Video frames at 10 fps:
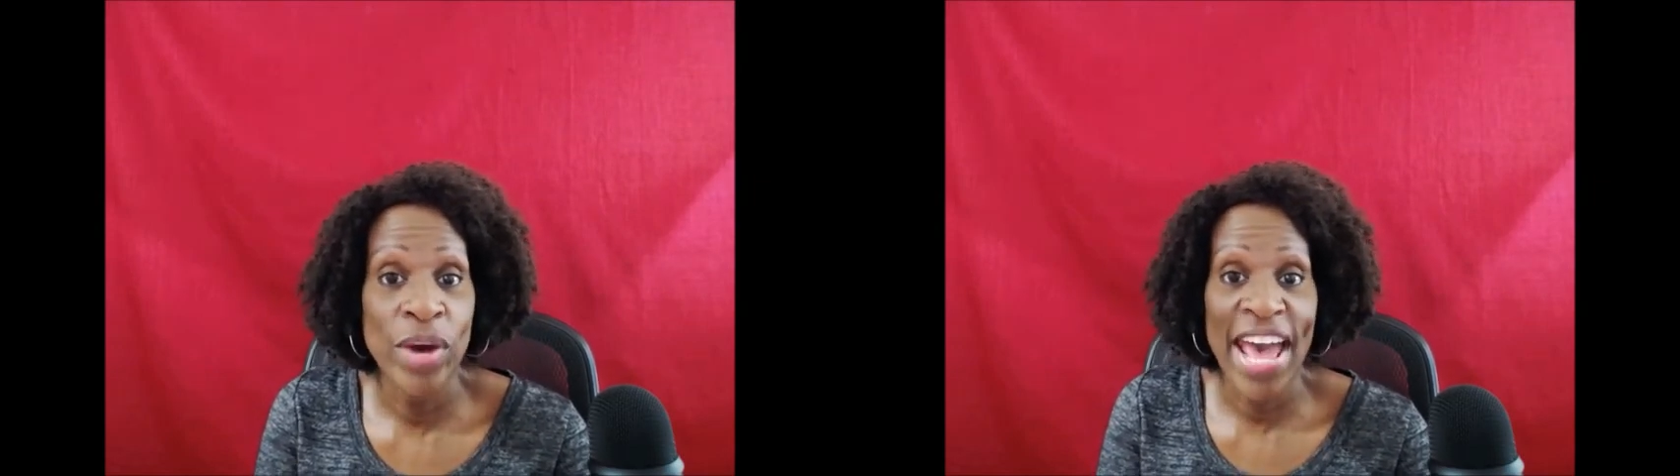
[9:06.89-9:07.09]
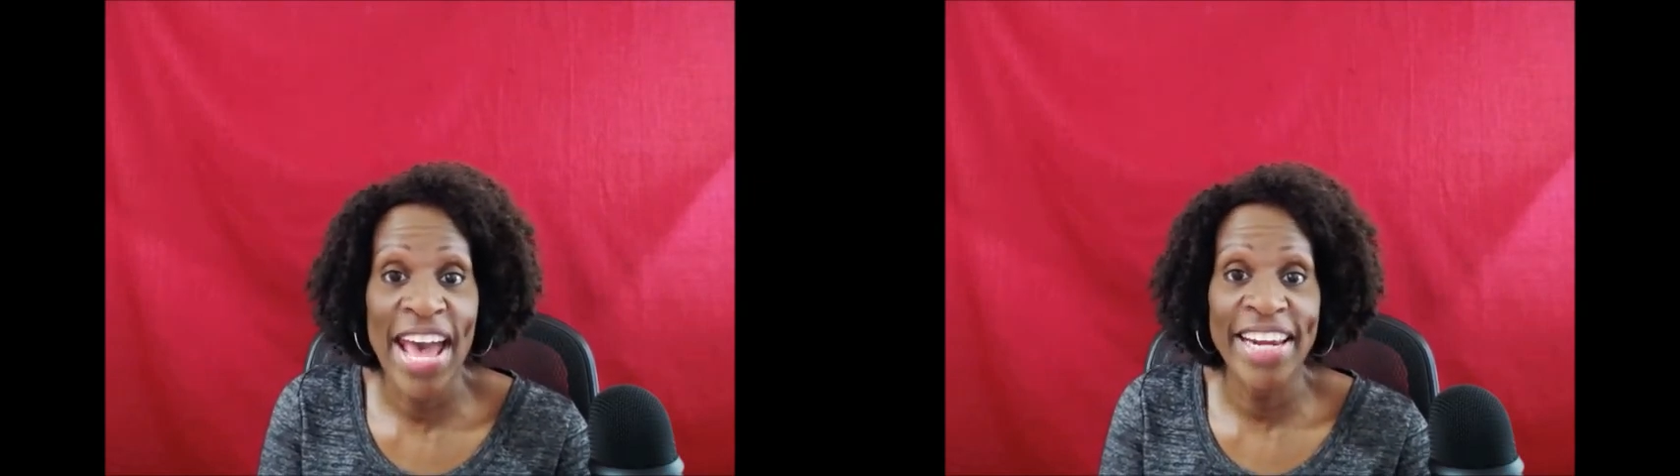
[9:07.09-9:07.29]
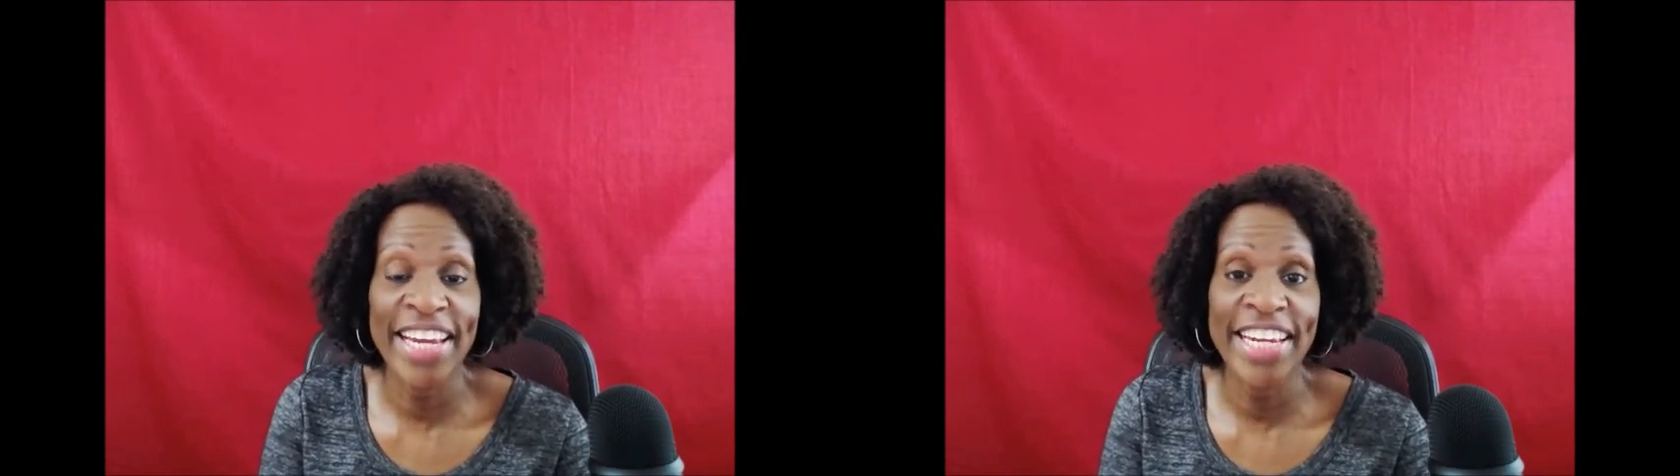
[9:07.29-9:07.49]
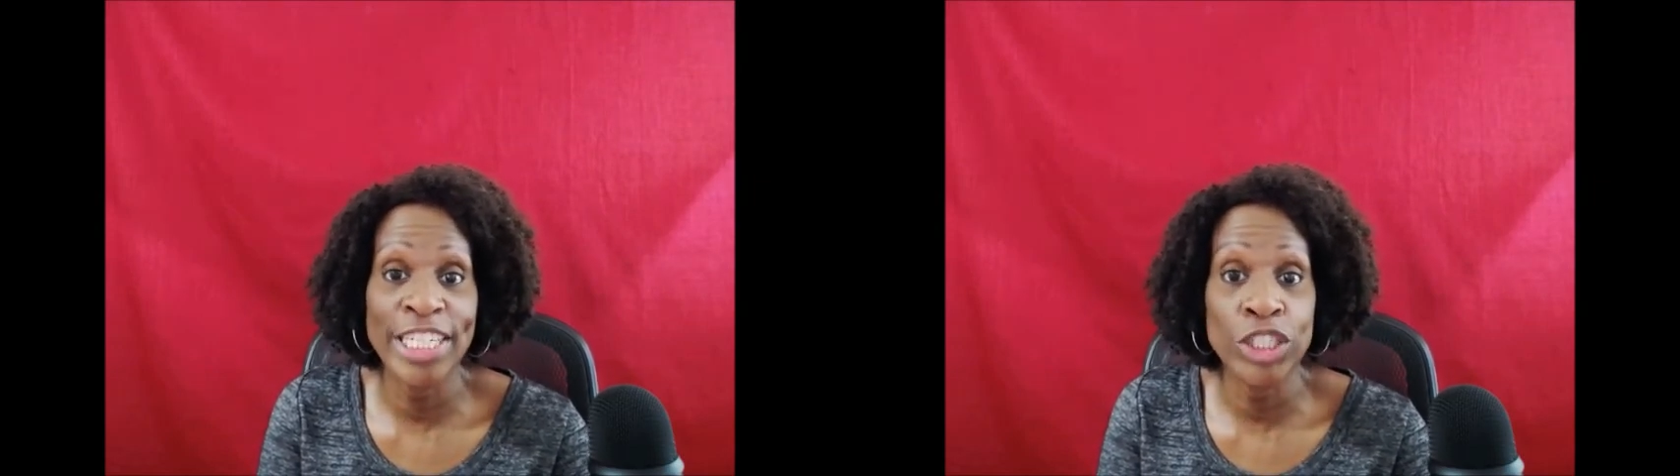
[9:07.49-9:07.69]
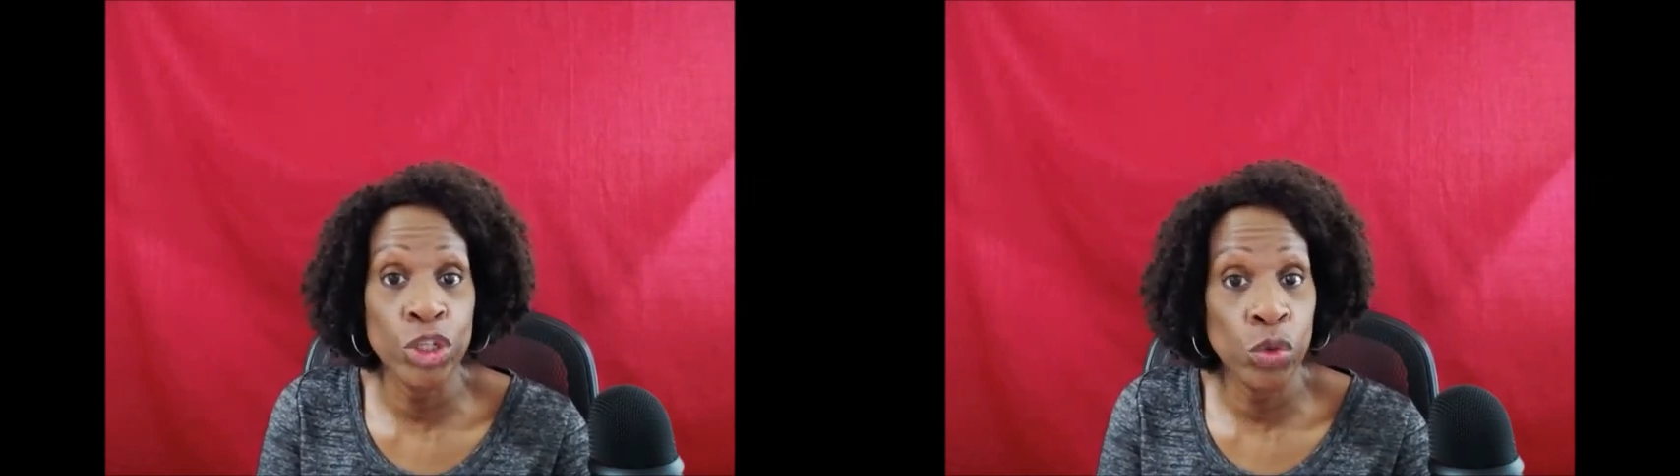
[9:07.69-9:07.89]
had any
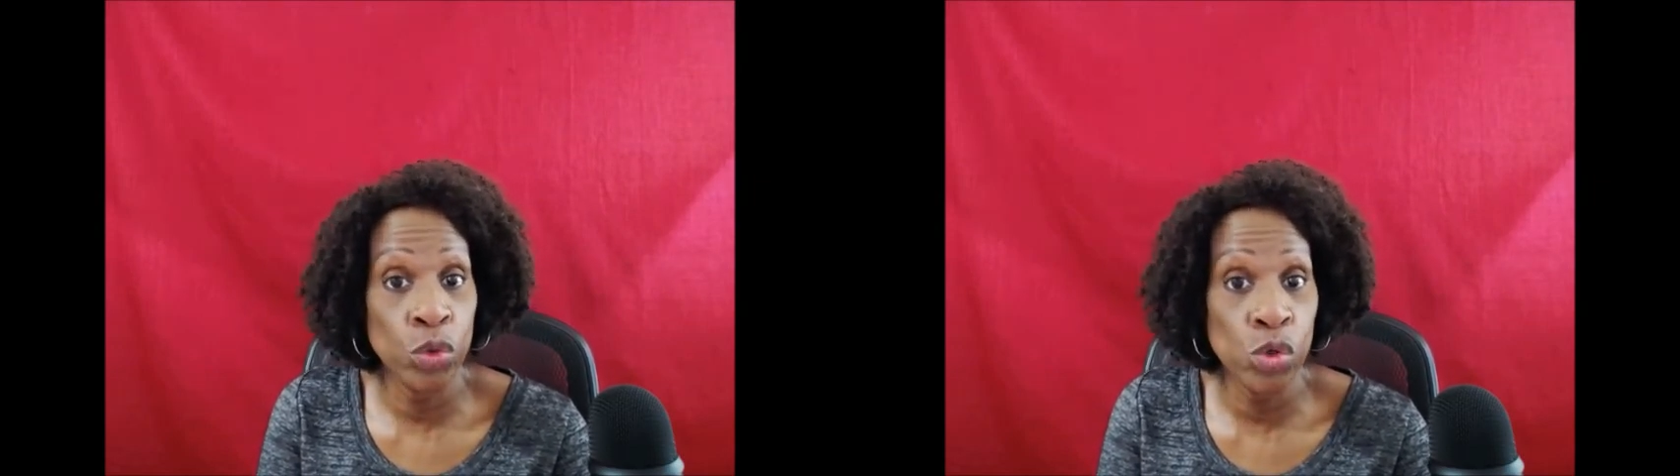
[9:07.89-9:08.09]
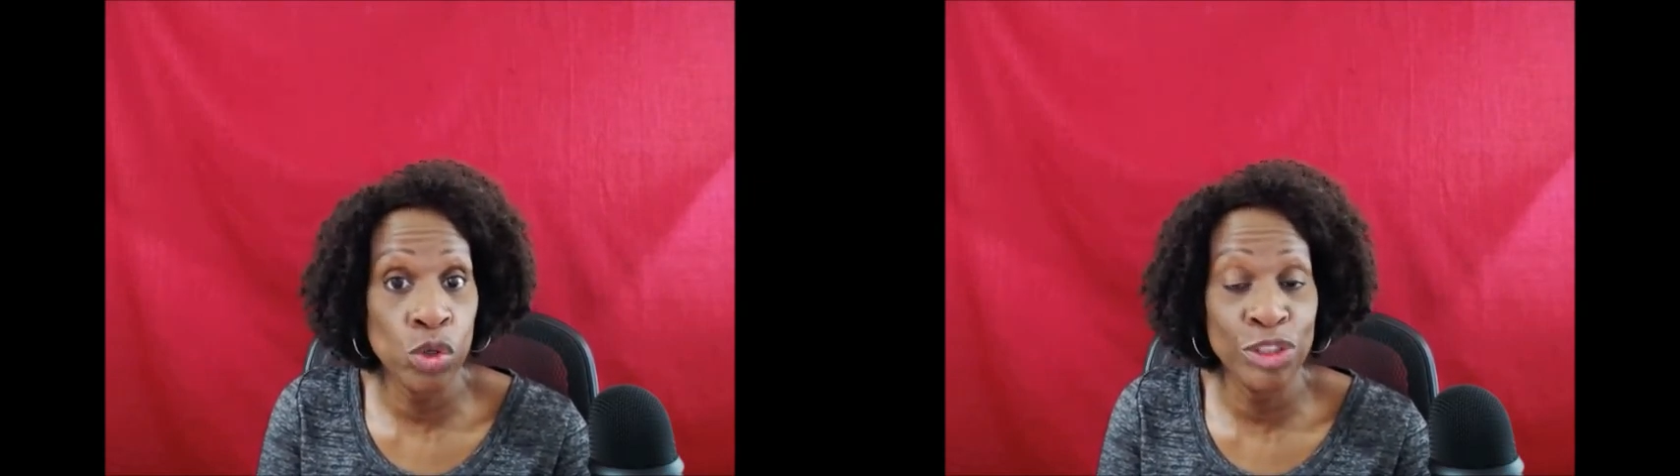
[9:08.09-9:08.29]
tool